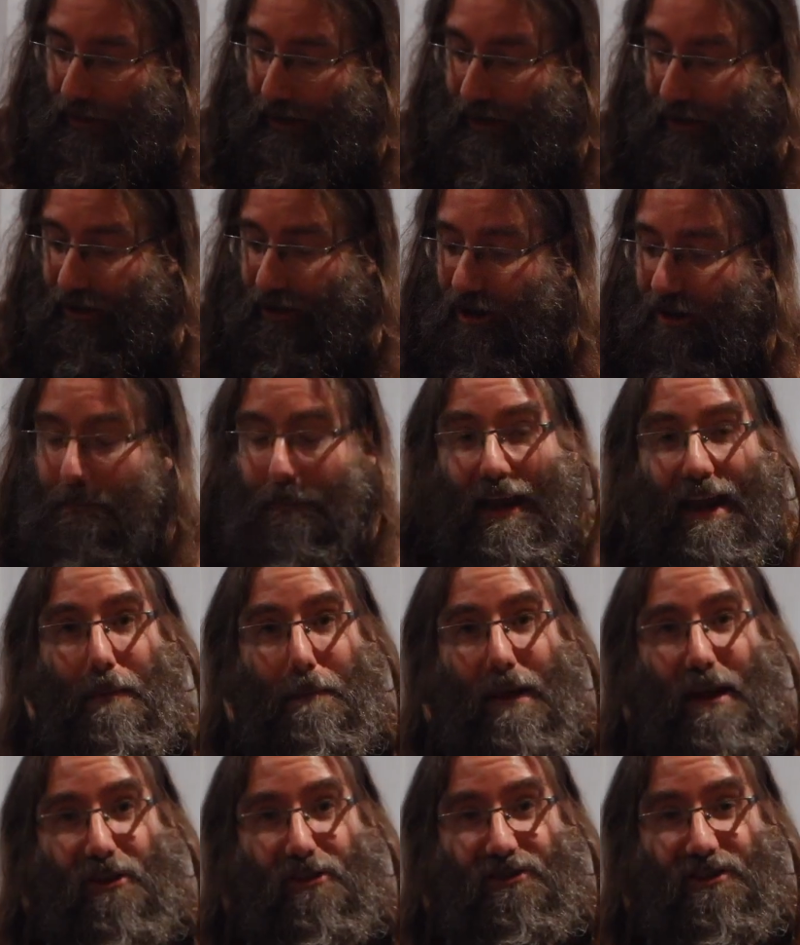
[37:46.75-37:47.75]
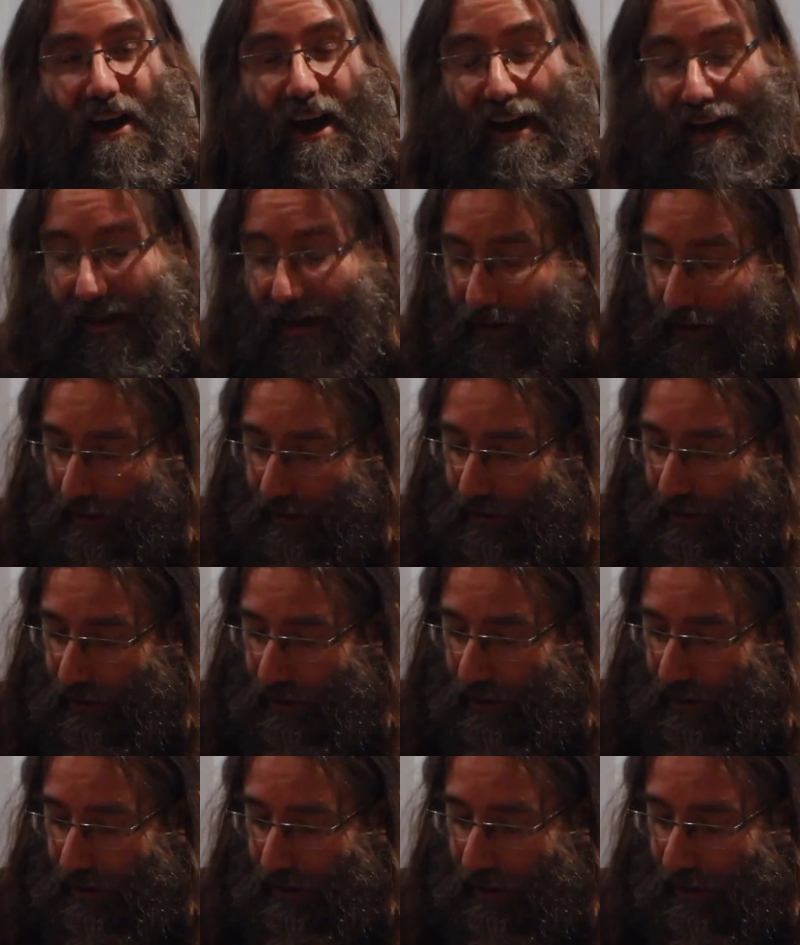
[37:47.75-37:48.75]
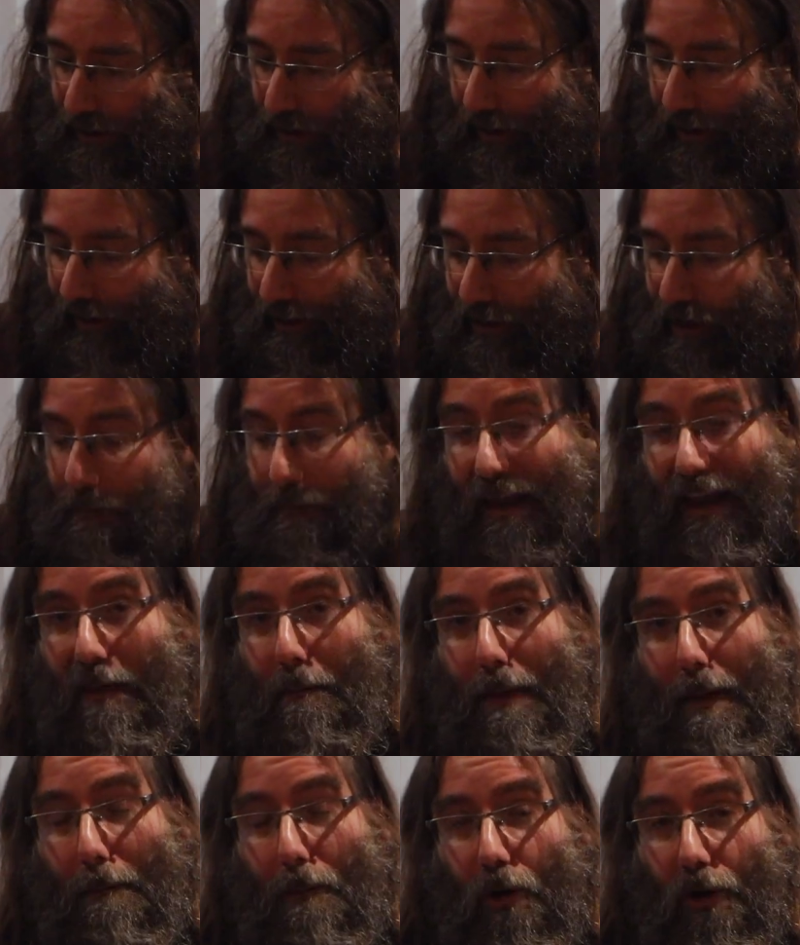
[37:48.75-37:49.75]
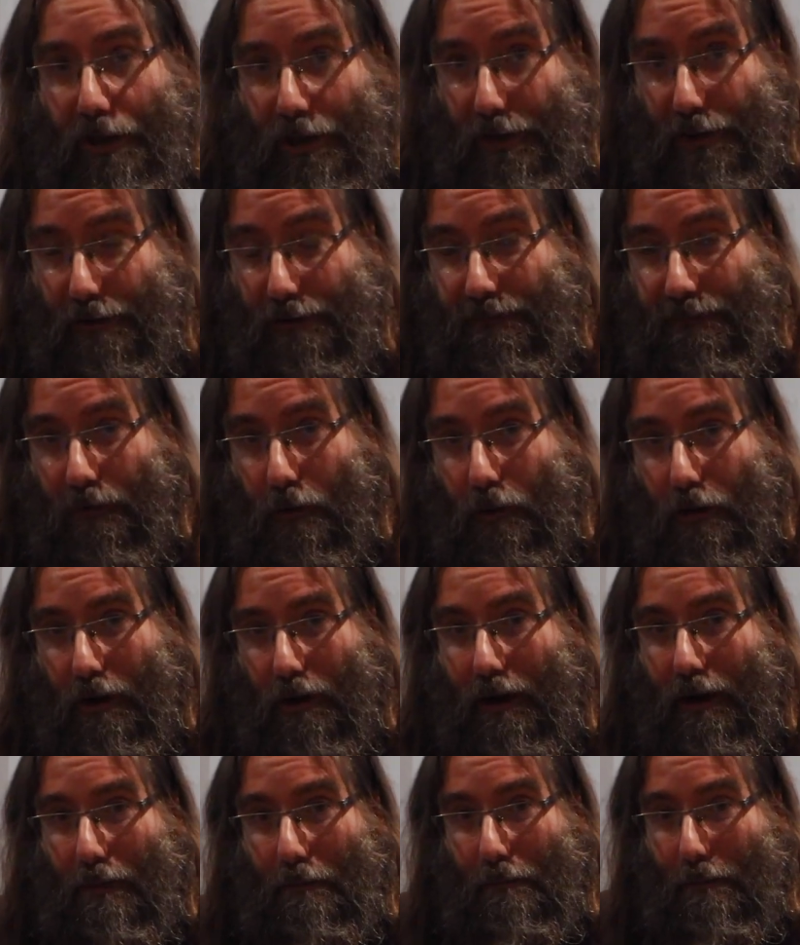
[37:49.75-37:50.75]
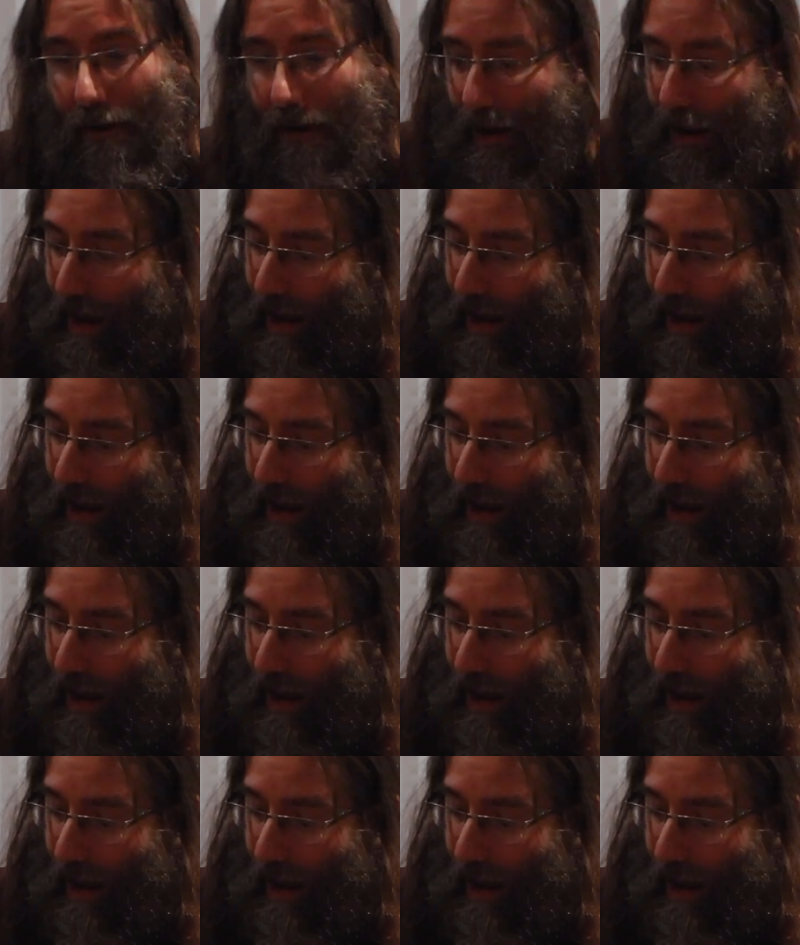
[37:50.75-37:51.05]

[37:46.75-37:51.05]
It could be a bit shinier, it could be a bit more uniform,